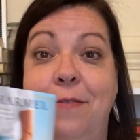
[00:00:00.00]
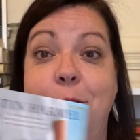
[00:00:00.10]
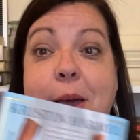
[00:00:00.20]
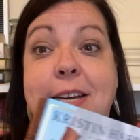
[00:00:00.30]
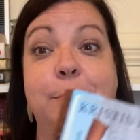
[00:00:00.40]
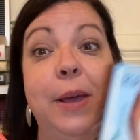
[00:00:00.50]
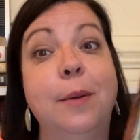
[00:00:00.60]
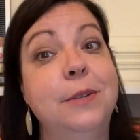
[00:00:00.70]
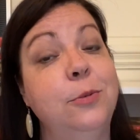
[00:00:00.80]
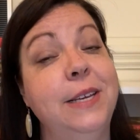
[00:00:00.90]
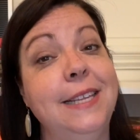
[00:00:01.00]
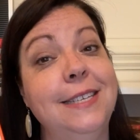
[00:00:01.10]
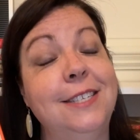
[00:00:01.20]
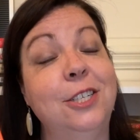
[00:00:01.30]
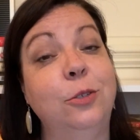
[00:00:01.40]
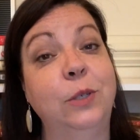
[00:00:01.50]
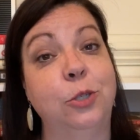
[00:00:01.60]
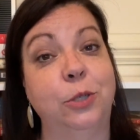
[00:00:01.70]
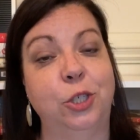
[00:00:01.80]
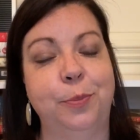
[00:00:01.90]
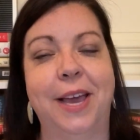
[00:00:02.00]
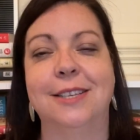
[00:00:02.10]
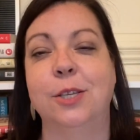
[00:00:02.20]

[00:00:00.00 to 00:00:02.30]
if you had to pick between these two, which would you pick?